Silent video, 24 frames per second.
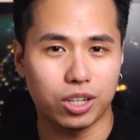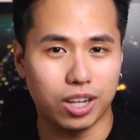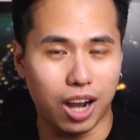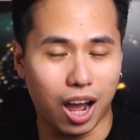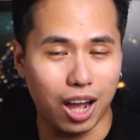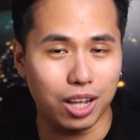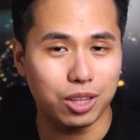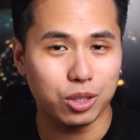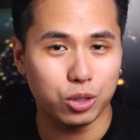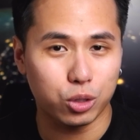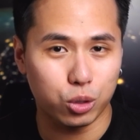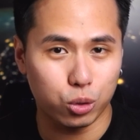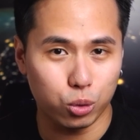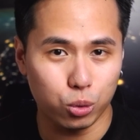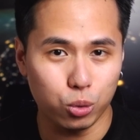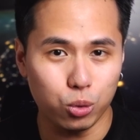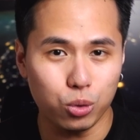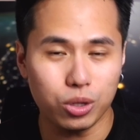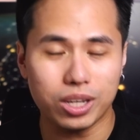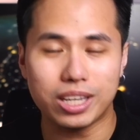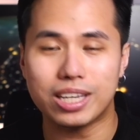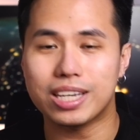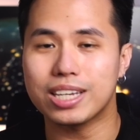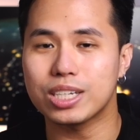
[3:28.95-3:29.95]
not
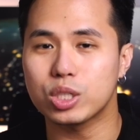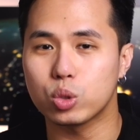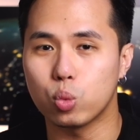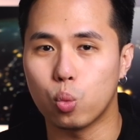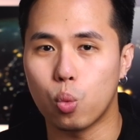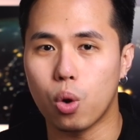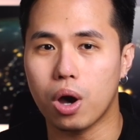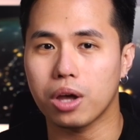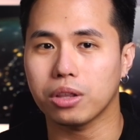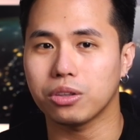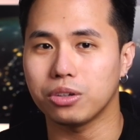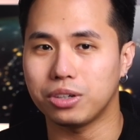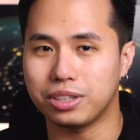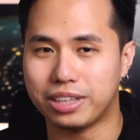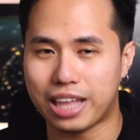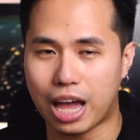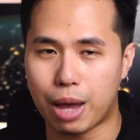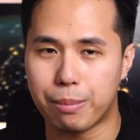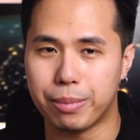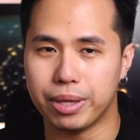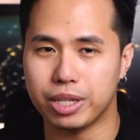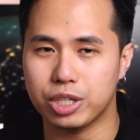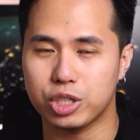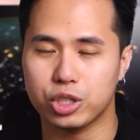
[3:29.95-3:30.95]
do is water
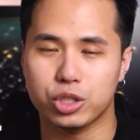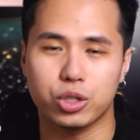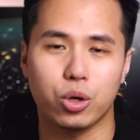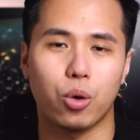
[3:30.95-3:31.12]
damage.